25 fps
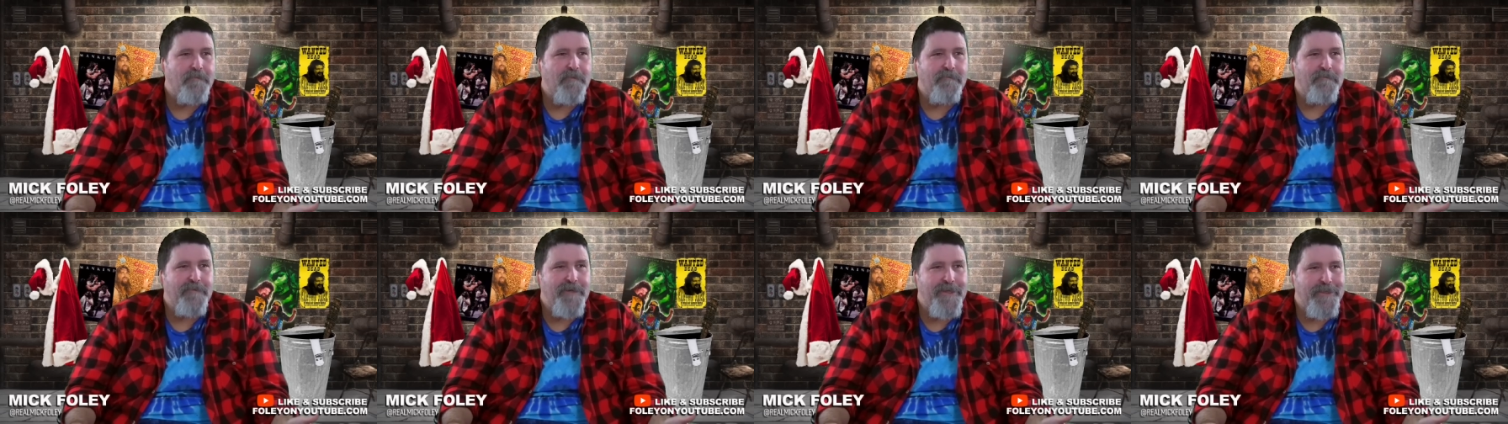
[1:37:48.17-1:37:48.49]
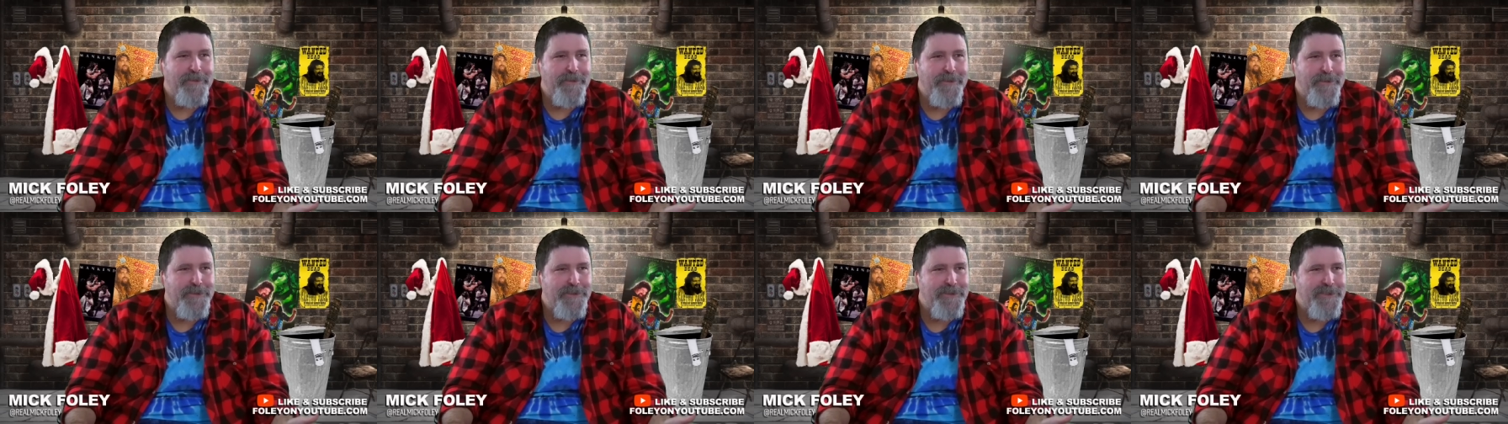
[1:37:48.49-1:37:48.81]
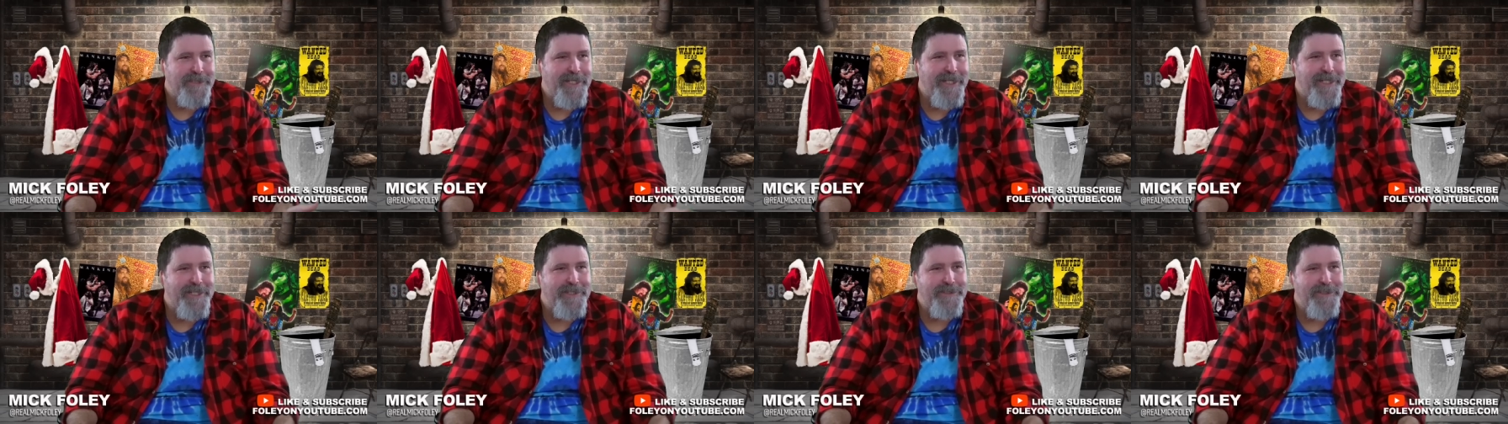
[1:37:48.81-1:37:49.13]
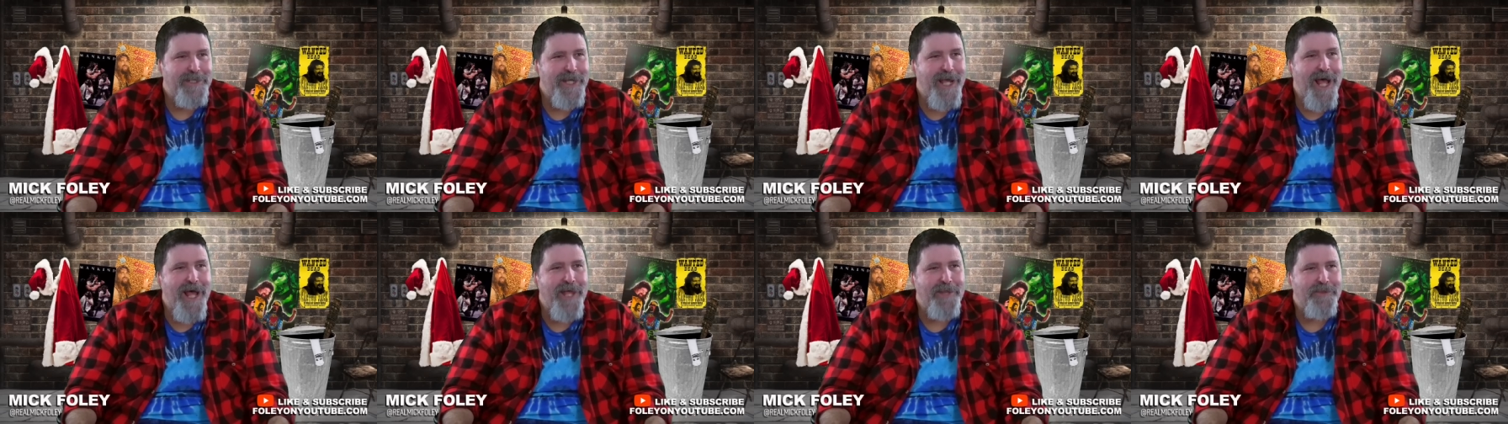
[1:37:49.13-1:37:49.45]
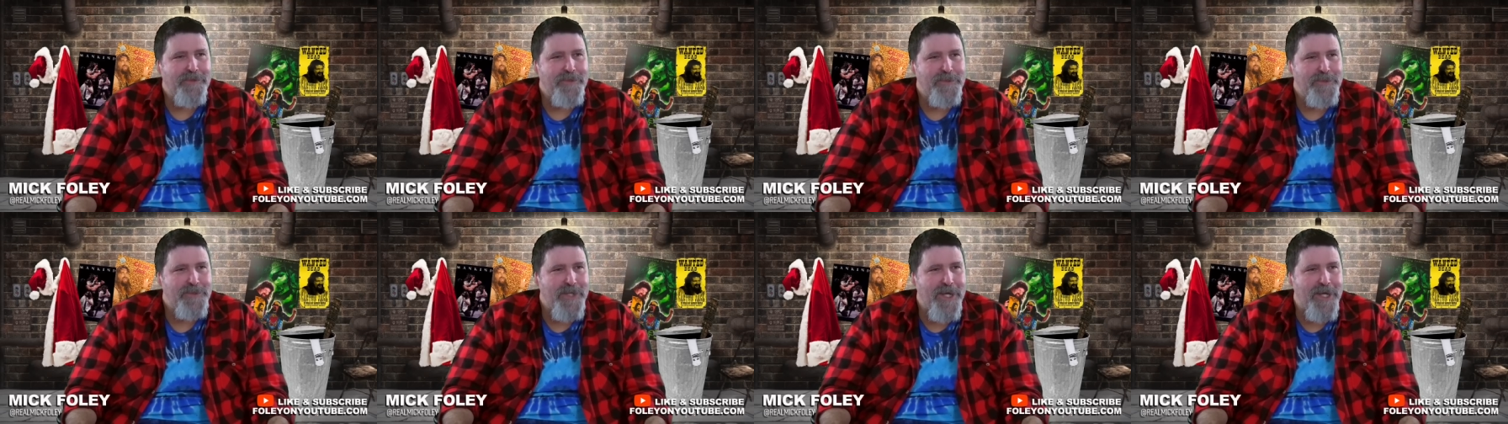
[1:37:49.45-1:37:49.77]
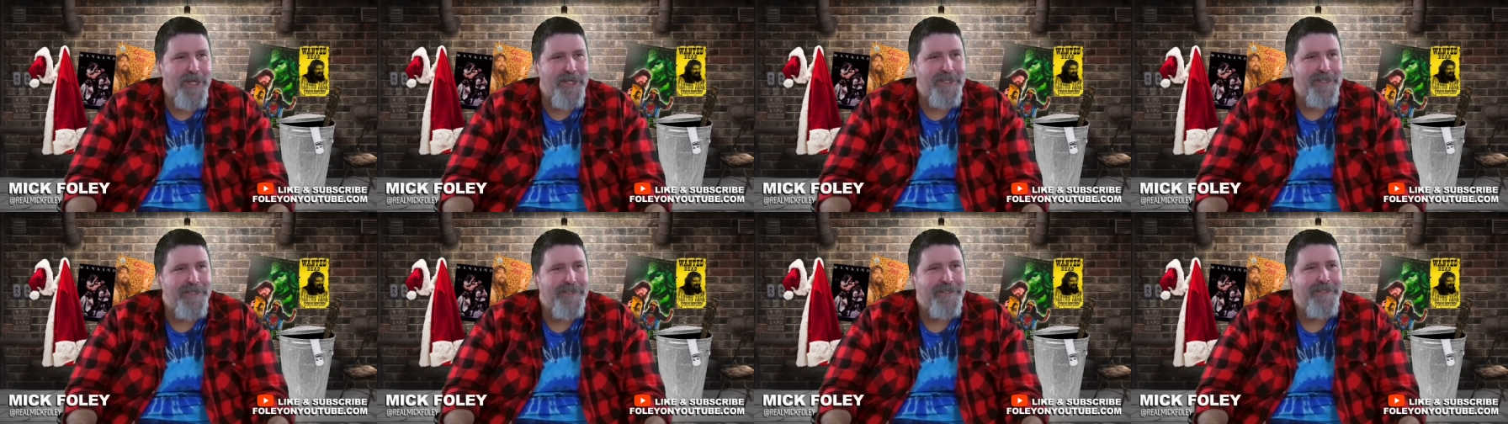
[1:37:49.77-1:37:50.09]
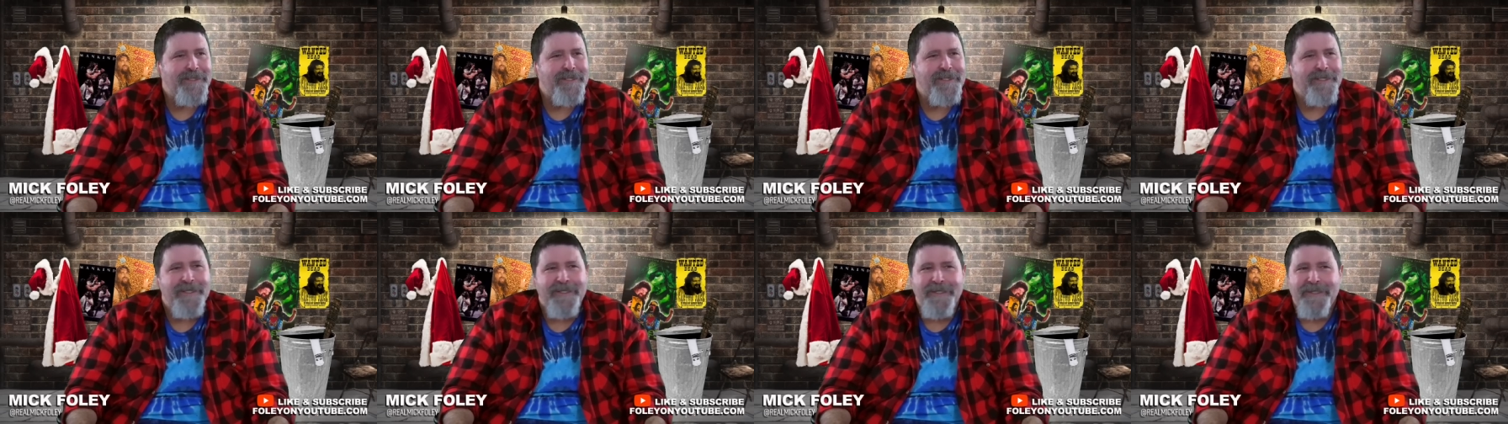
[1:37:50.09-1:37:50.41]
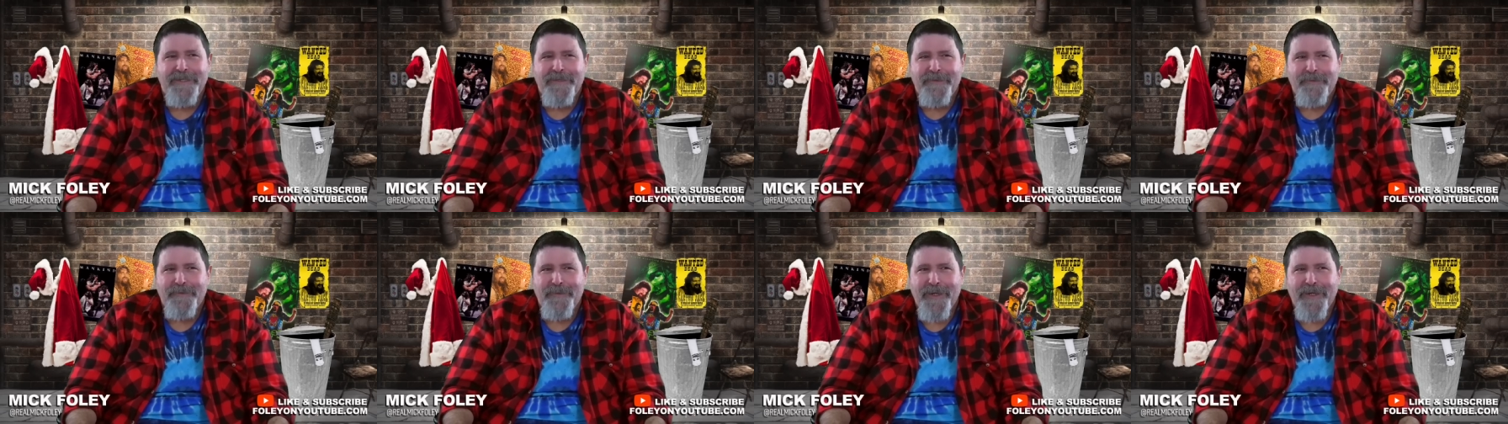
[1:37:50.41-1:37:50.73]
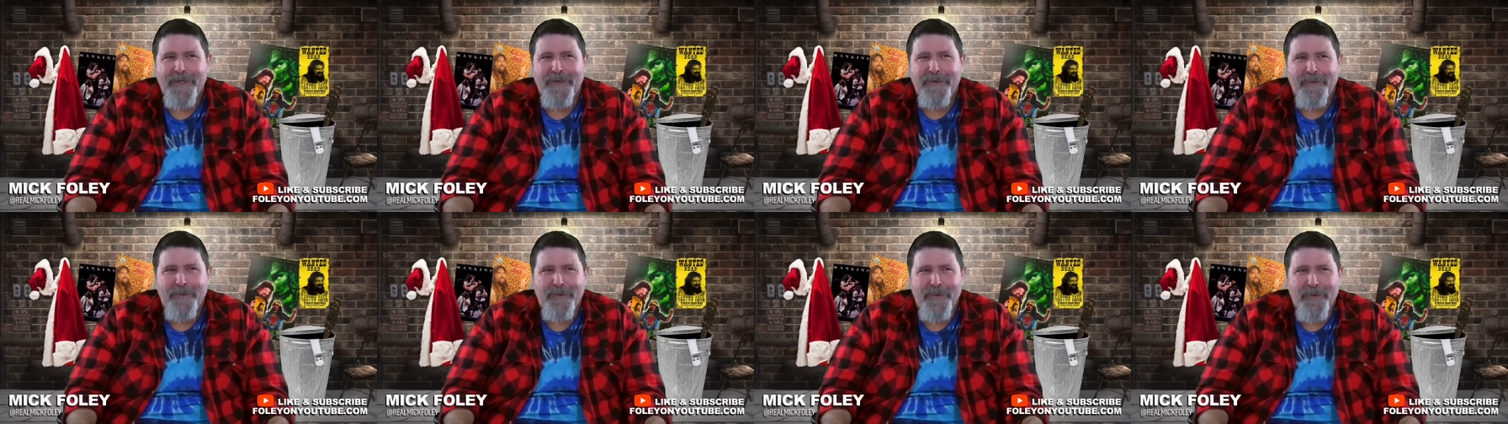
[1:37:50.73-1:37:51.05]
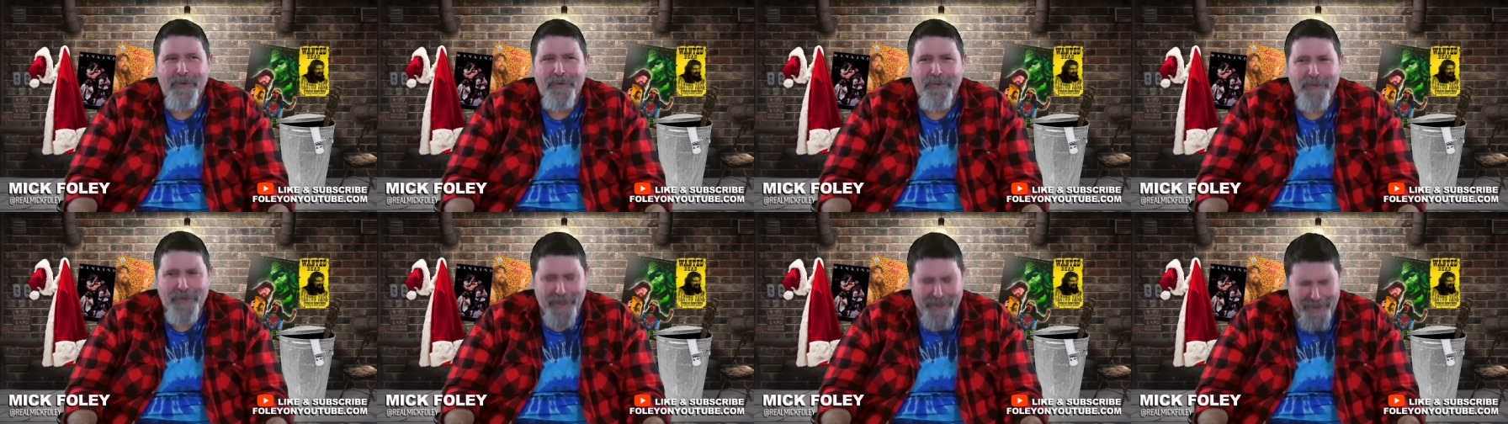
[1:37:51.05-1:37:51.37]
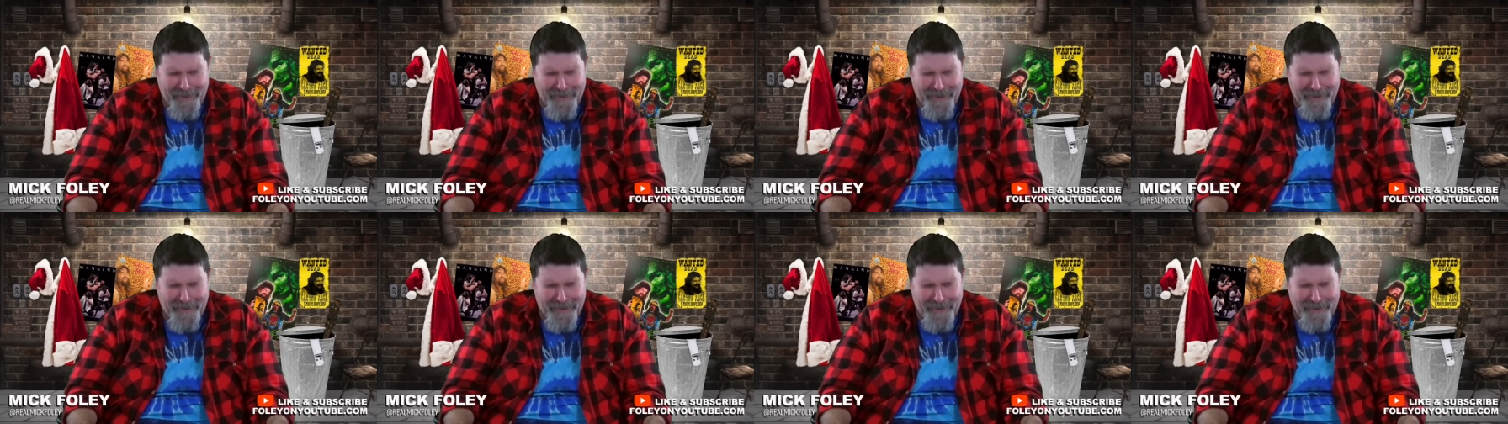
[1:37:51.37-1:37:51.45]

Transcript: revealed as Sting's goth son. No, not yet. Okay. okay.